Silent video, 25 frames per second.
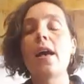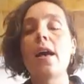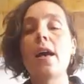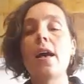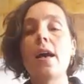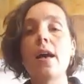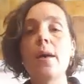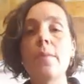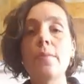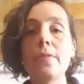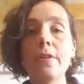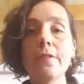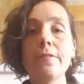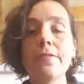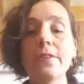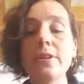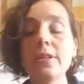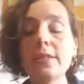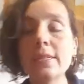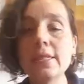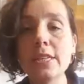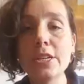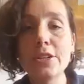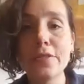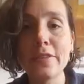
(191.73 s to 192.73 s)
The
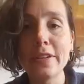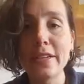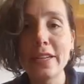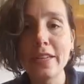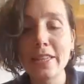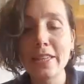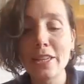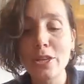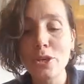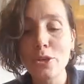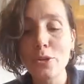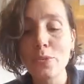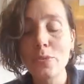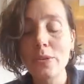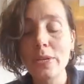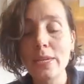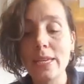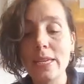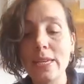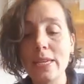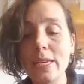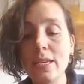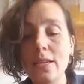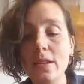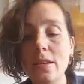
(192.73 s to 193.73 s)
first ingredient that you
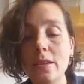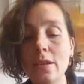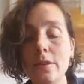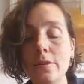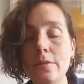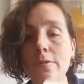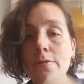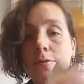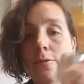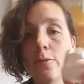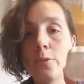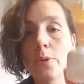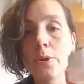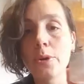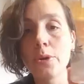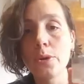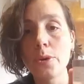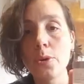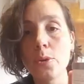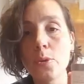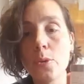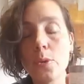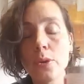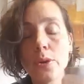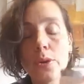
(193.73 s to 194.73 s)
need for
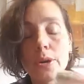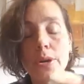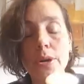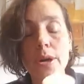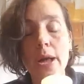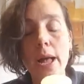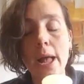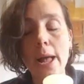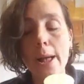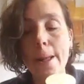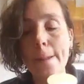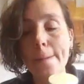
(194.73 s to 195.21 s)
your